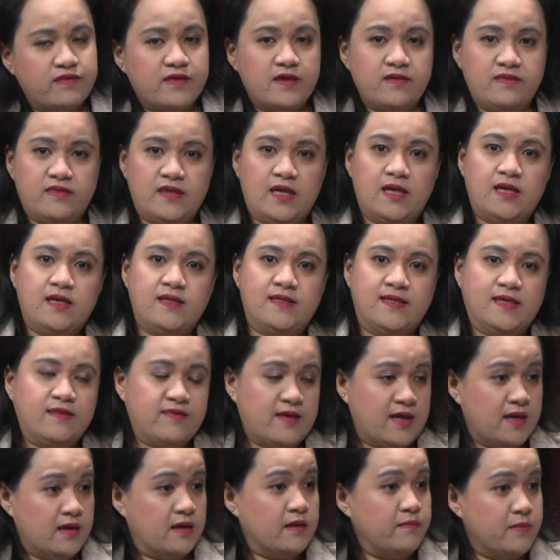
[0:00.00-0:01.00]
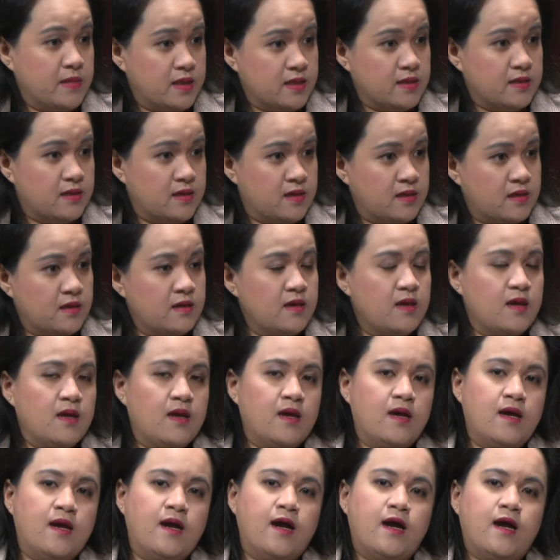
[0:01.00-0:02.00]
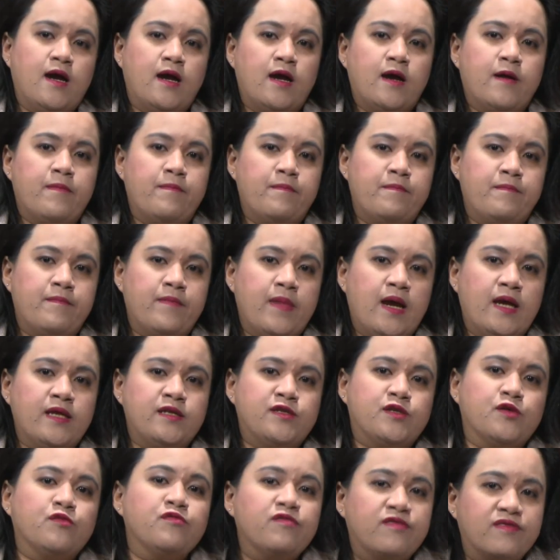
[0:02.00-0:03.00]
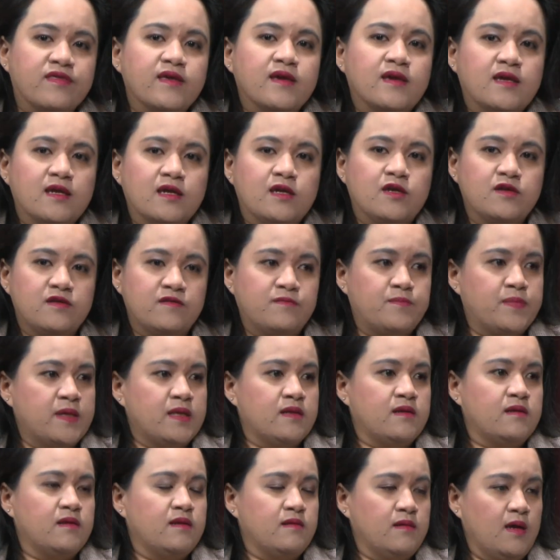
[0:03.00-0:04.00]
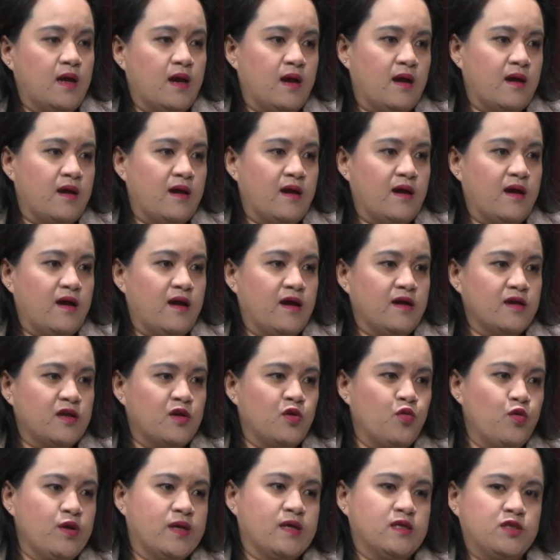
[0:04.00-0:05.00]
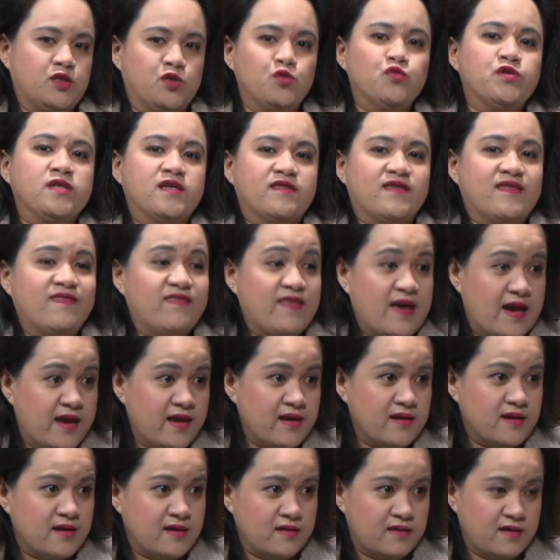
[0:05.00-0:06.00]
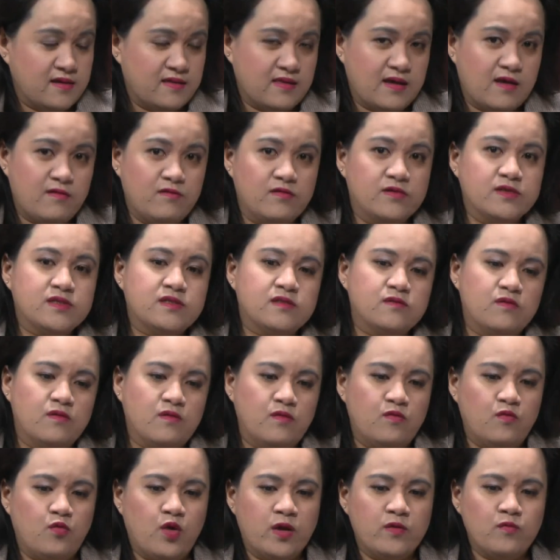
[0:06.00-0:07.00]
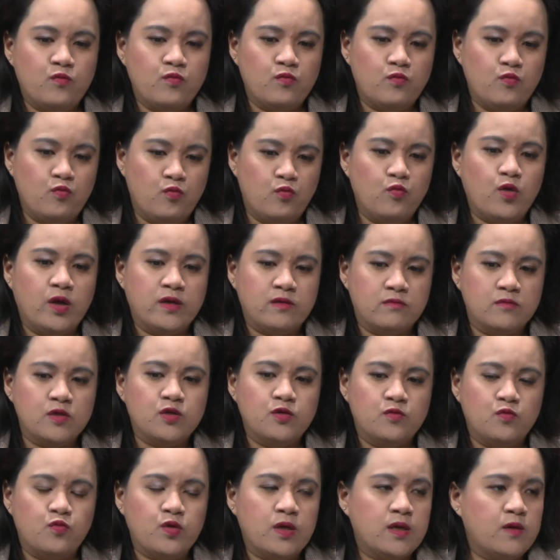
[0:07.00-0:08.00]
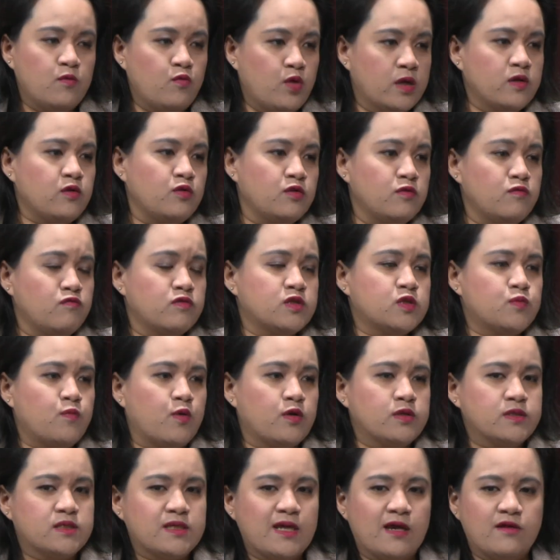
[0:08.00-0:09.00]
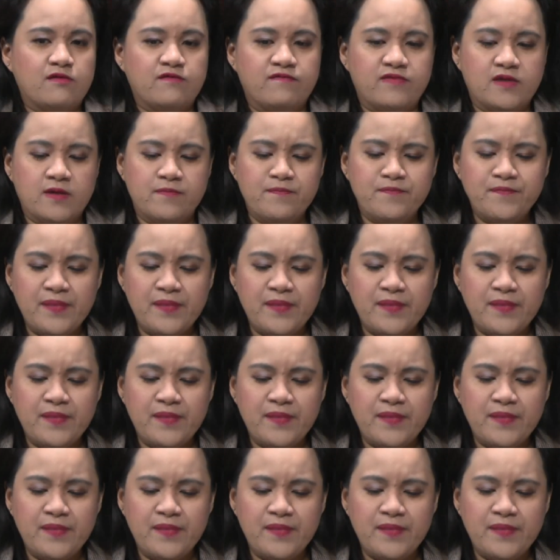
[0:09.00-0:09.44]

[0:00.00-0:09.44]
that they did that immediately. I don't think it could have been quick sooner than that, and I think that was one good response out of them.